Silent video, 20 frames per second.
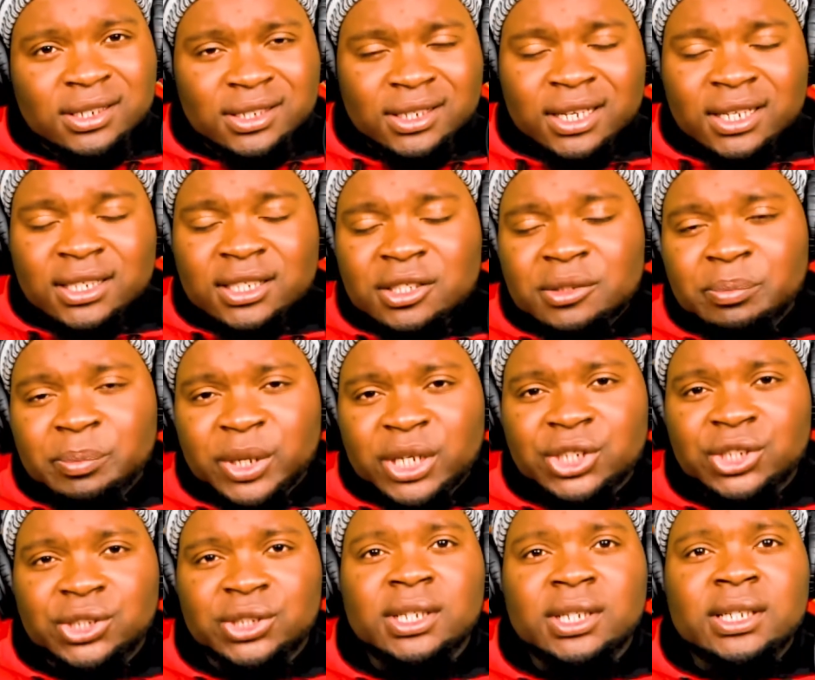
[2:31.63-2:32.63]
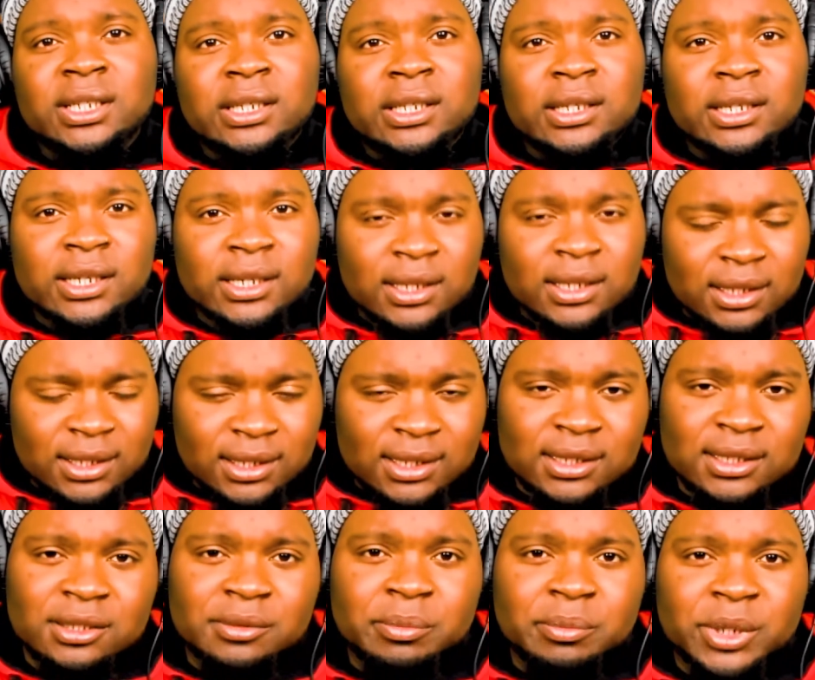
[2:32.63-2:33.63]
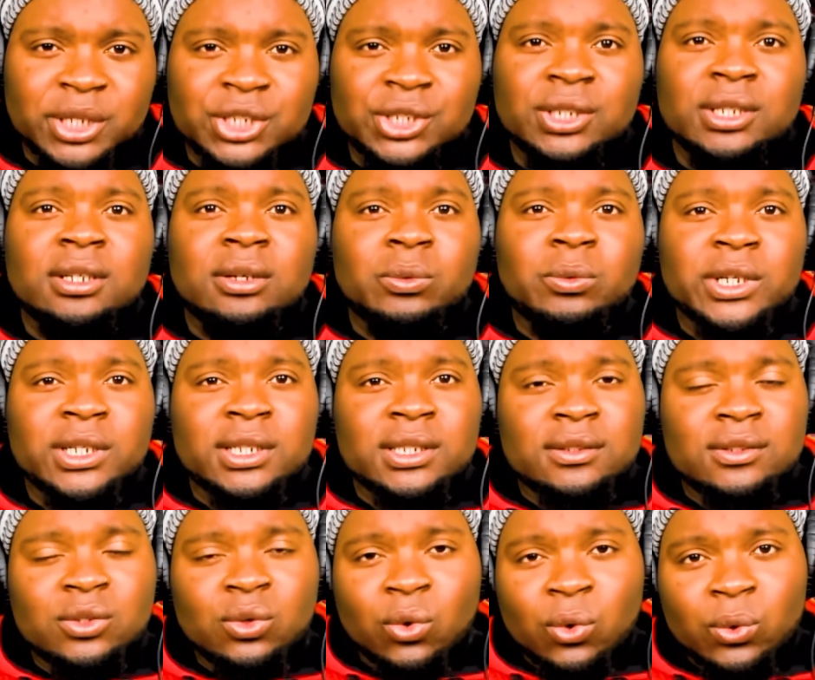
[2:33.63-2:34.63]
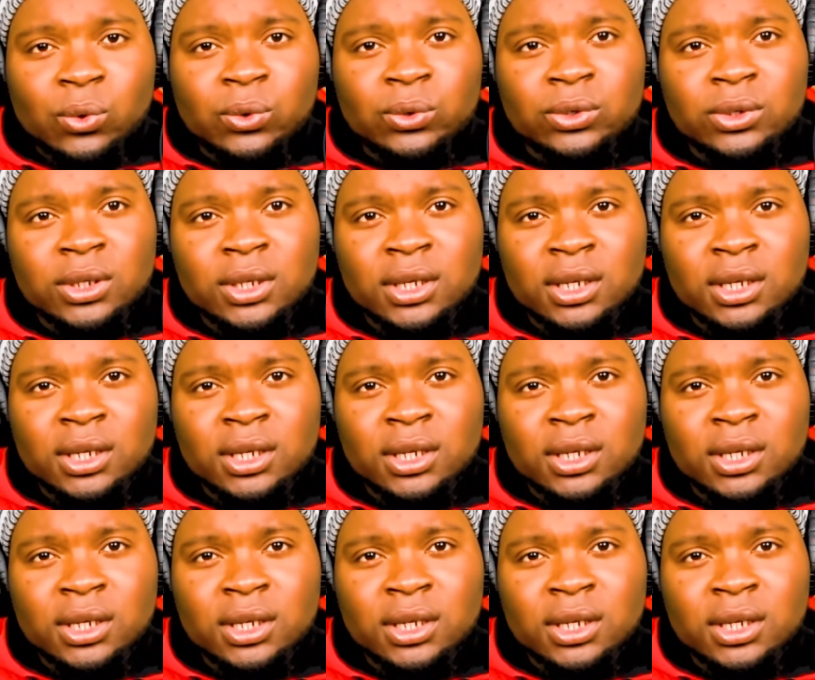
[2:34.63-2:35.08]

especially when it's cold.